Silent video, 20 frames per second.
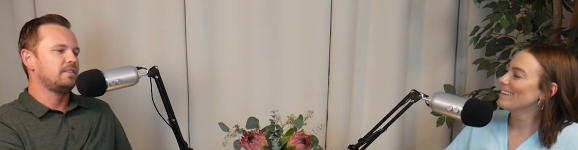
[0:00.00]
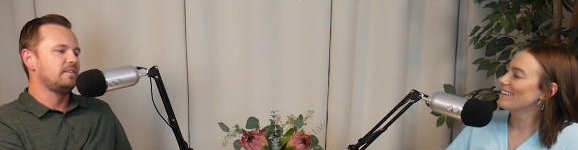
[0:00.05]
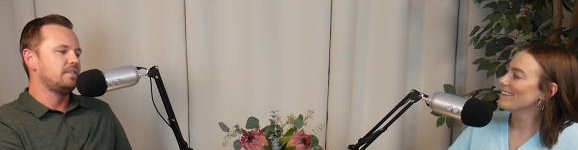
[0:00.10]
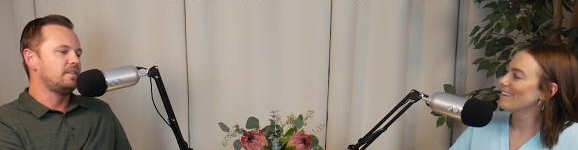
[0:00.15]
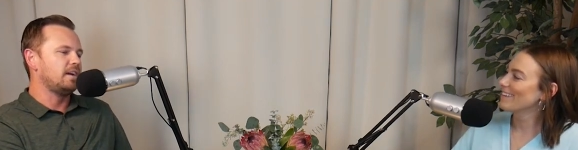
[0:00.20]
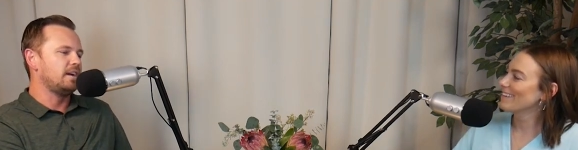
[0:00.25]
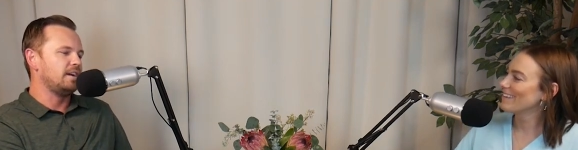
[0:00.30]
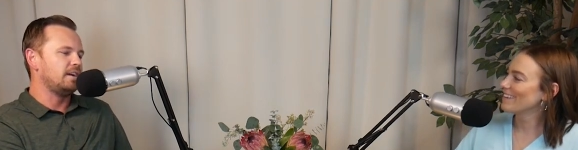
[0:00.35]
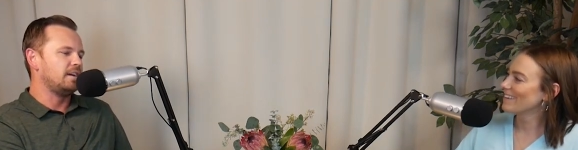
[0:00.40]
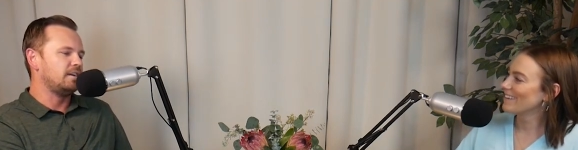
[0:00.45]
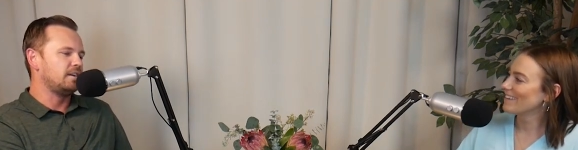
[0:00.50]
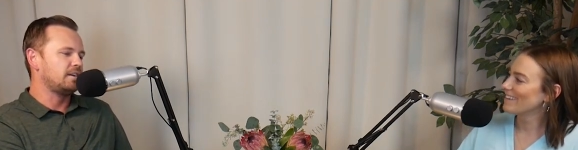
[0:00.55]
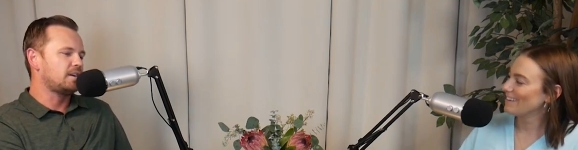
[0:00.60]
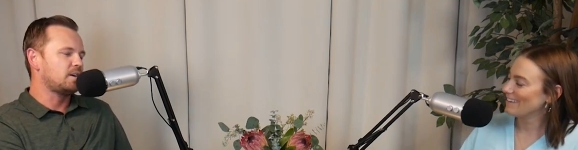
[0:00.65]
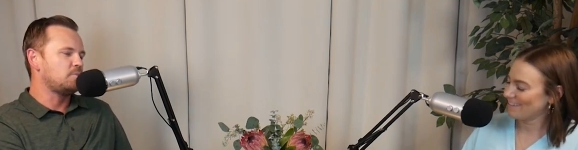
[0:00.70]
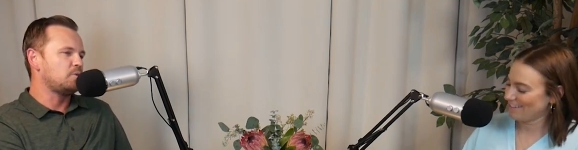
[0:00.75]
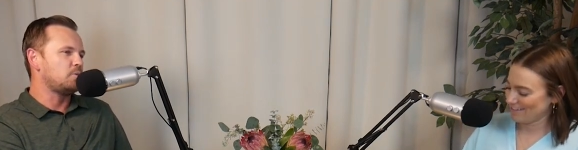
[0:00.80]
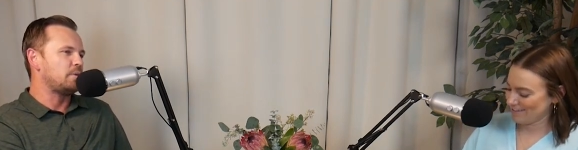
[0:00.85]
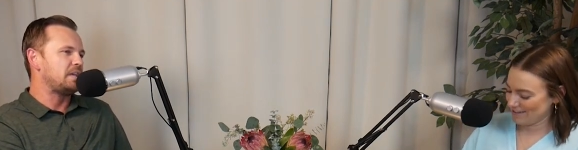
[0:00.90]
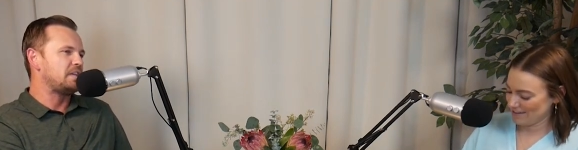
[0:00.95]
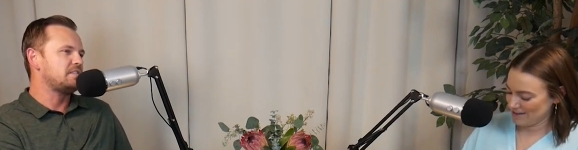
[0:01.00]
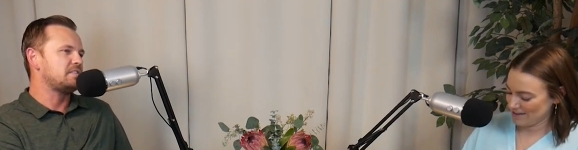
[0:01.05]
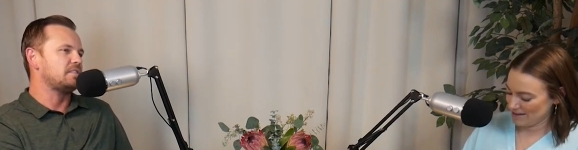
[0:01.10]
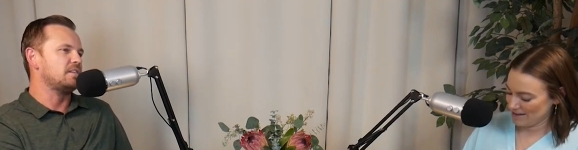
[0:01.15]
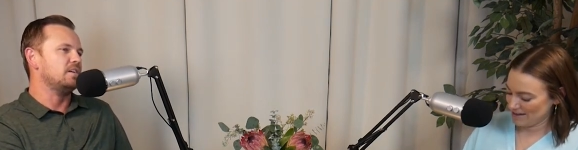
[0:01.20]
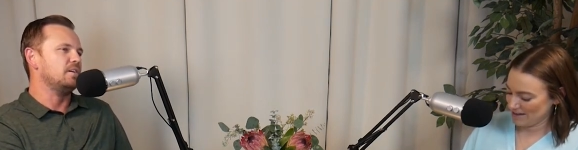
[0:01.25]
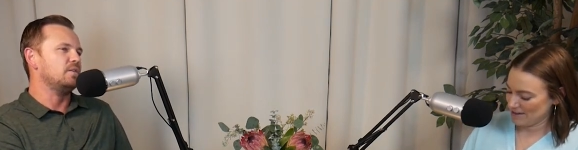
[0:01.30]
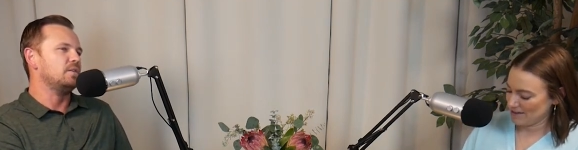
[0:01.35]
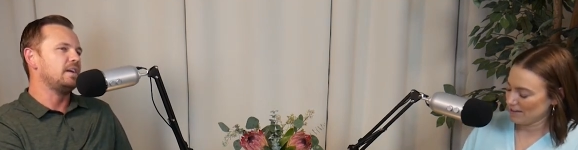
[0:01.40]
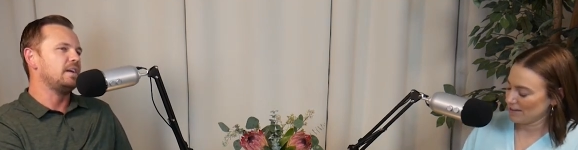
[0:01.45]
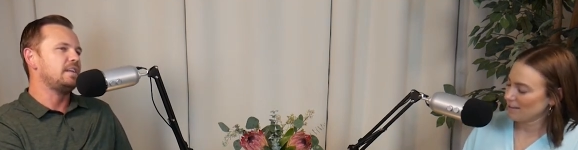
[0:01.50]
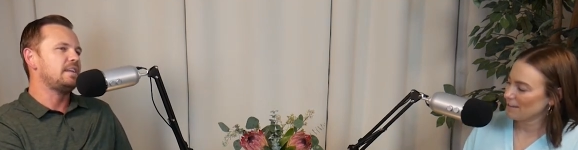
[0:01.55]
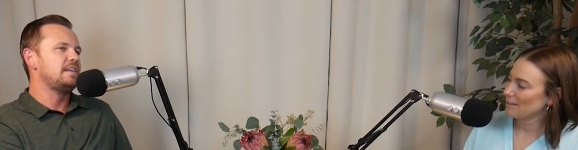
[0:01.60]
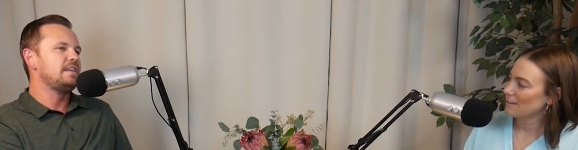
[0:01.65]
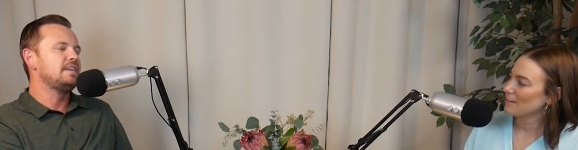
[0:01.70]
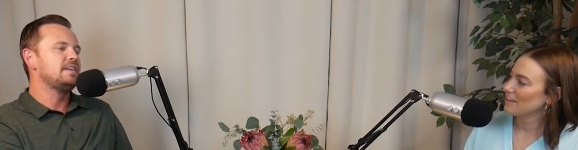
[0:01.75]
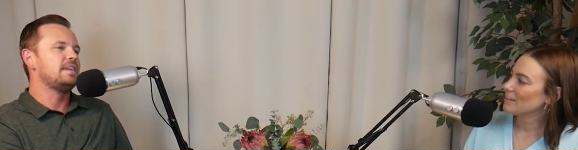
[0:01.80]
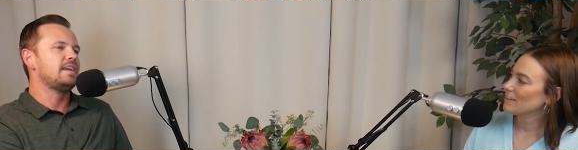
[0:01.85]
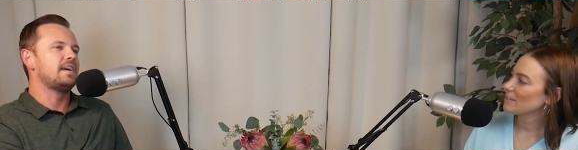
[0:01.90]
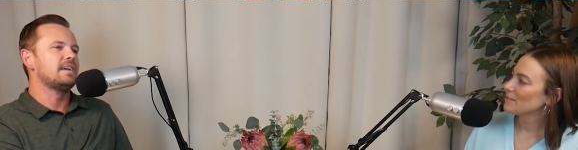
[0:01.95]
Speaker 1: uh, a couple weeks ago, and he
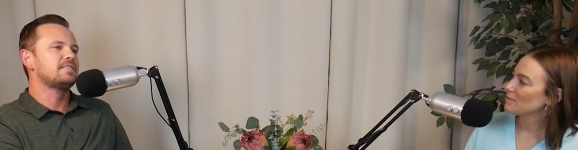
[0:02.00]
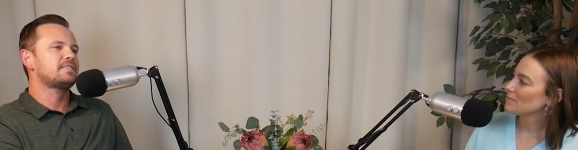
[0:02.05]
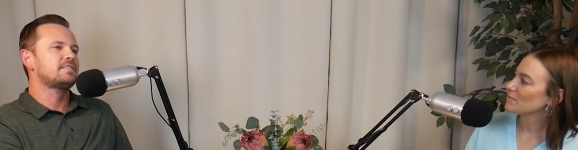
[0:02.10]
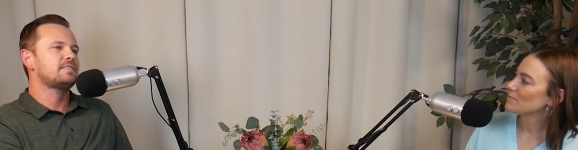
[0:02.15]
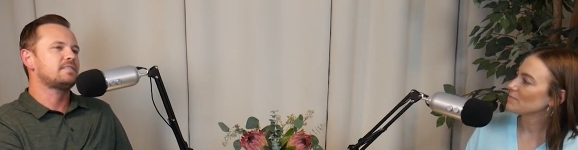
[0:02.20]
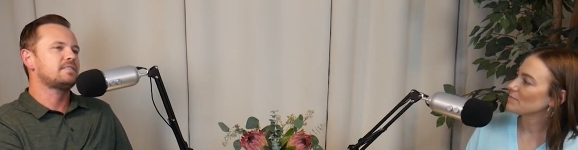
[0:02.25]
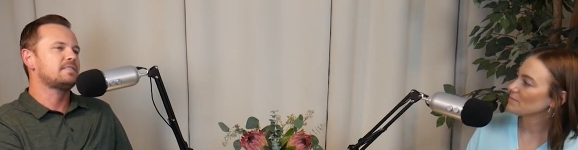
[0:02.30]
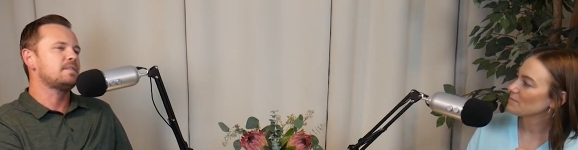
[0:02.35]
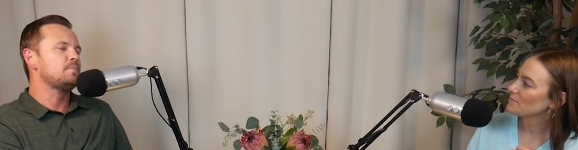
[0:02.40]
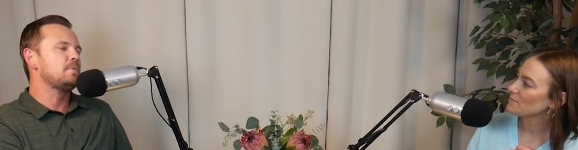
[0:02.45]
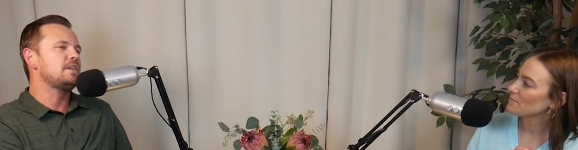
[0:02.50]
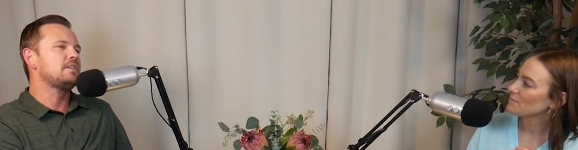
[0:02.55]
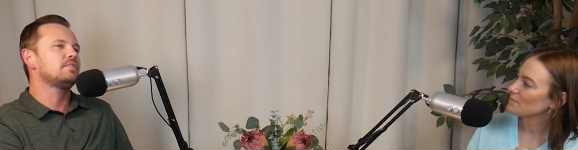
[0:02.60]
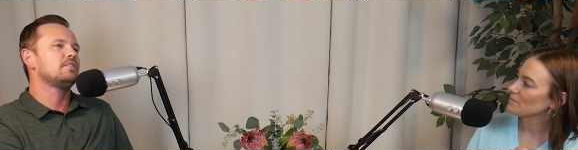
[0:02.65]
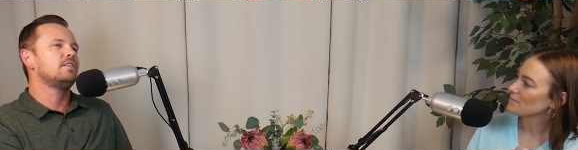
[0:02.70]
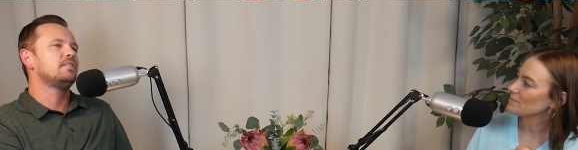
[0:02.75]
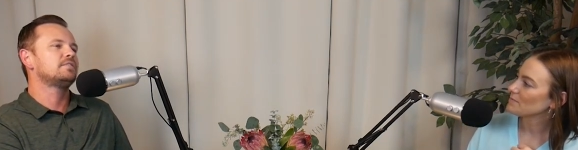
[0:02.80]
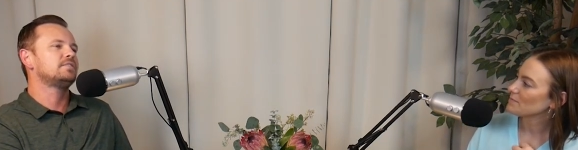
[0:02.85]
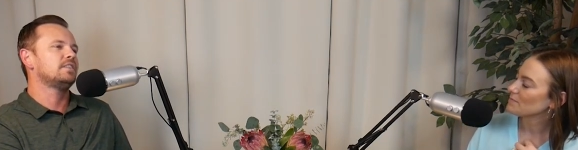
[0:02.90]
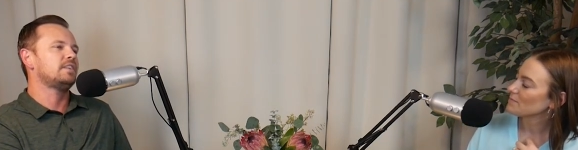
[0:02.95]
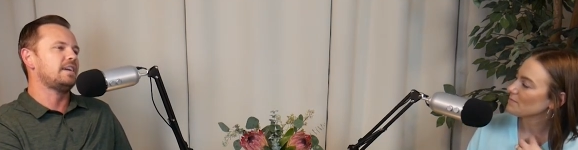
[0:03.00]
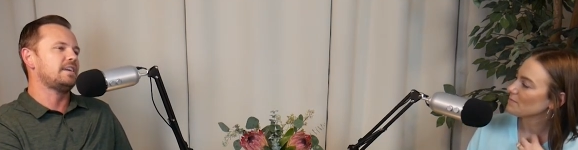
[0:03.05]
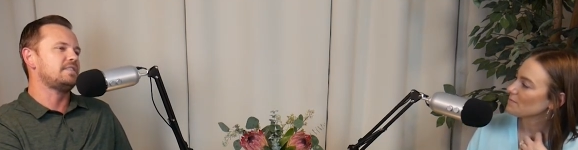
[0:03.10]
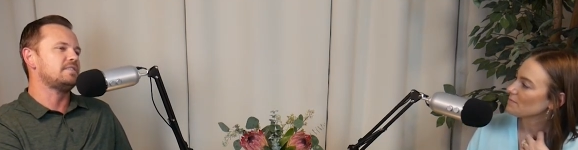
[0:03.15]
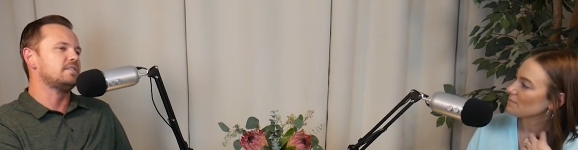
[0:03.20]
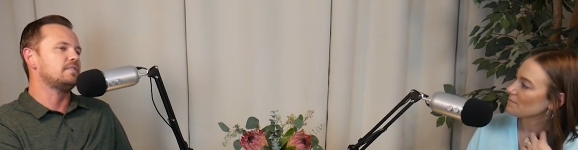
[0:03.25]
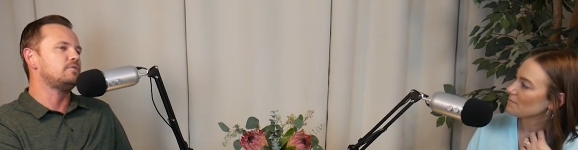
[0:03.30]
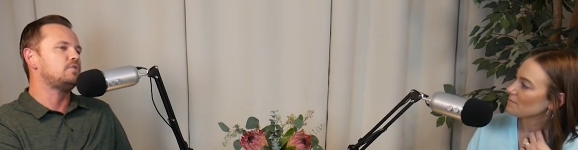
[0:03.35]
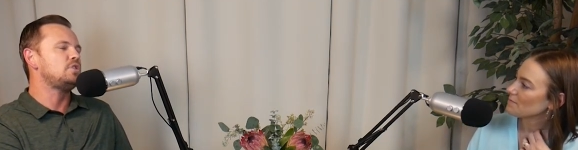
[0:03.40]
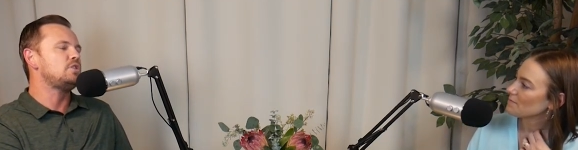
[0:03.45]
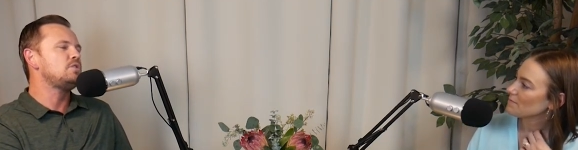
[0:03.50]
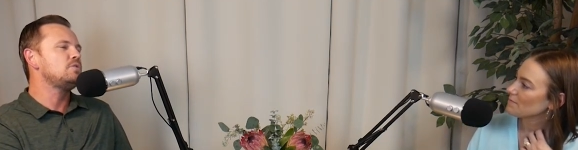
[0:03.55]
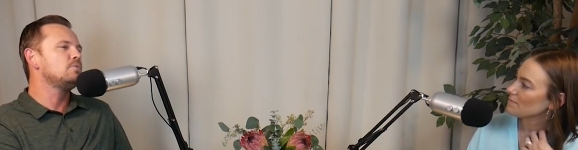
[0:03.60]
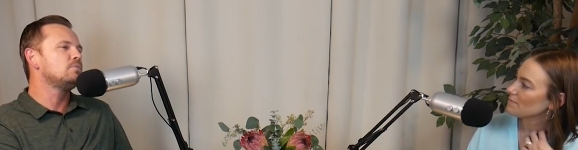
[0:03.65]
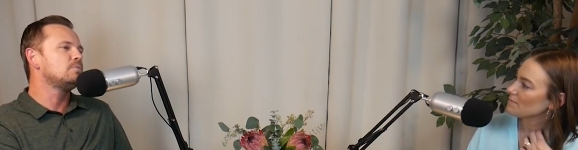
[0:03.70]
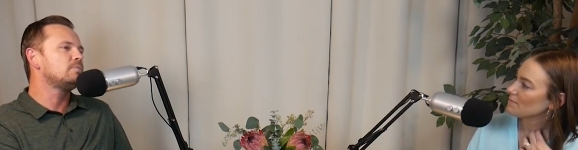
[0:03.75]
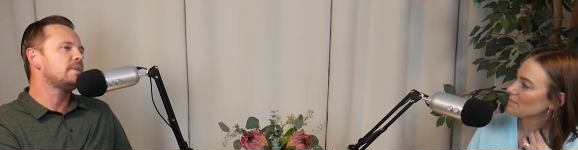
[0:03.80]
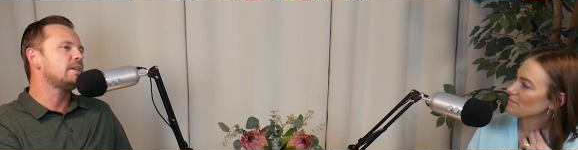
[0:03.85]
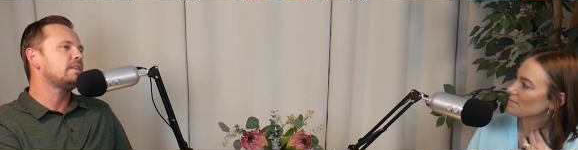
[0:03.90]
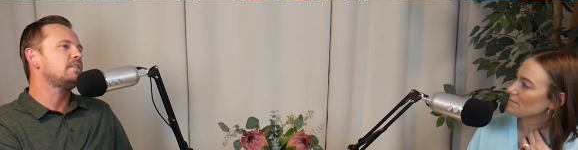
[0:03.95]
had asked something along the lines of, "Do you really